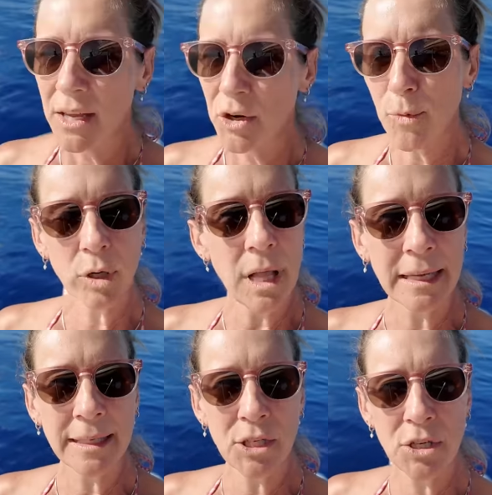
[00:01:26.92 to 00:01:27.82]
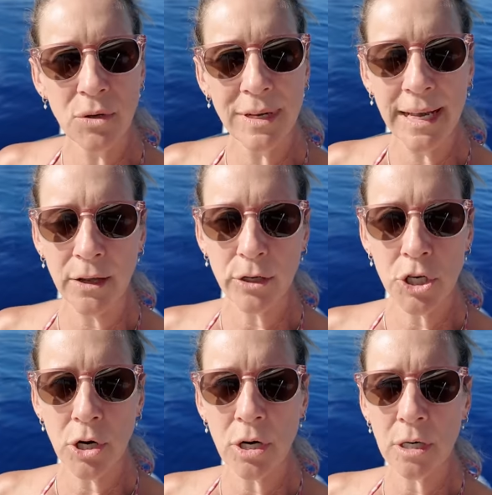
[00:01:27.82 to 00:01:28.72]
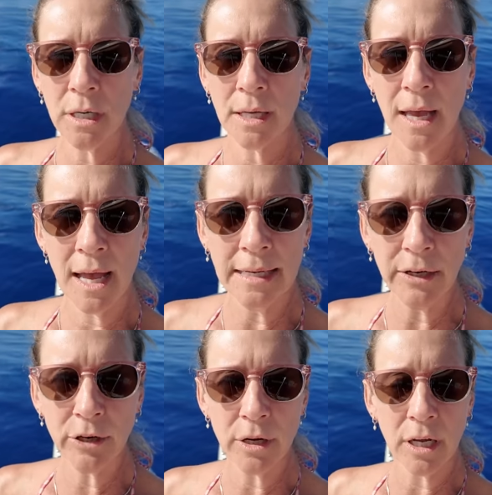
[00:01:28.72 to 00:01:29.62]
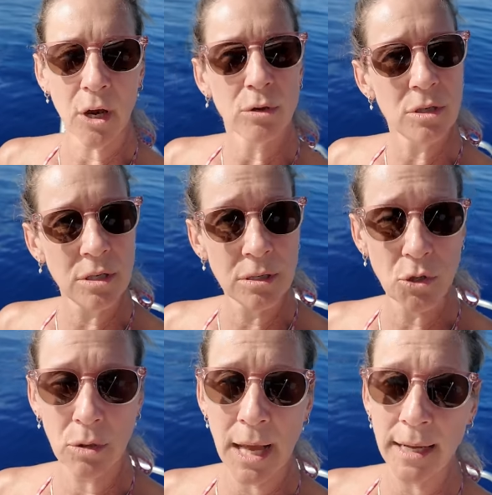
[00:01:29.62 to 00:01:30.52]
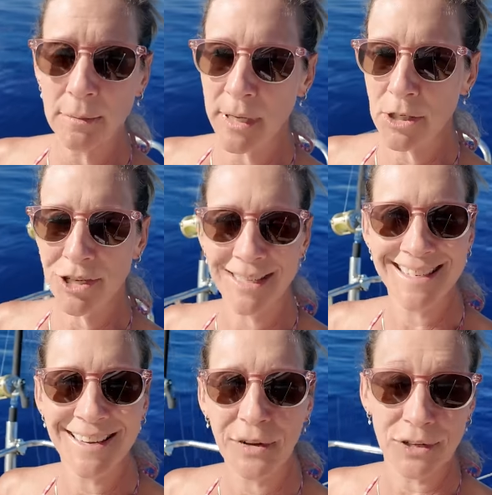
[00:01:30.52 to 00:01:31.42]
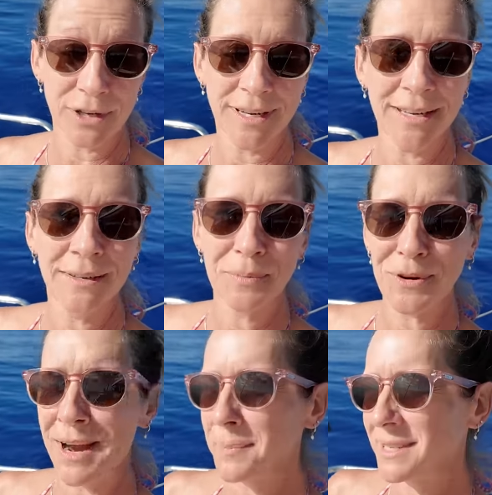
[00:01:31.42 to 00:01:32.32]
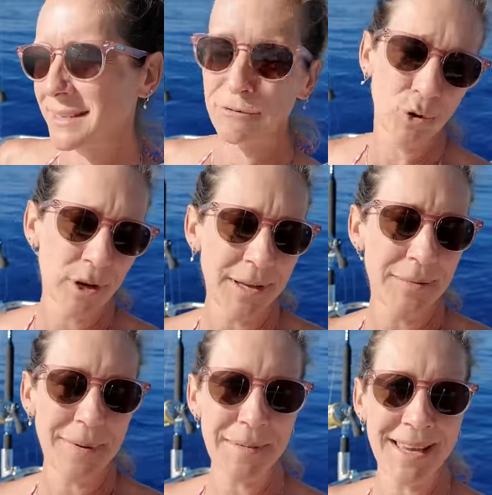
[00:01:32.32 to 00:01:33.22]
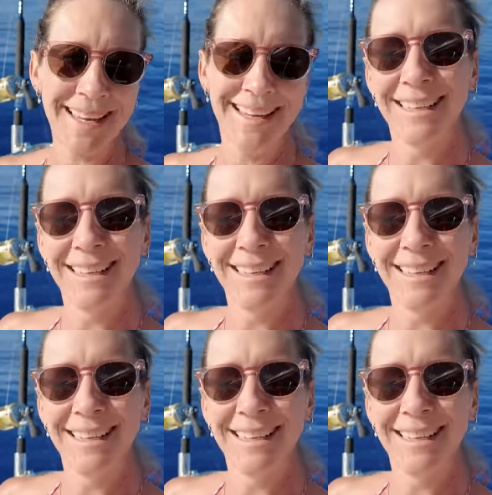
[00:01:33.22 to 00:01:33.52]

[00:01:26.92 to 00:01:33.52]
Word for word: You're more likely to encounter a shark near a coast, shoreline, beaches of Australia, perhaps, Florida, maybe.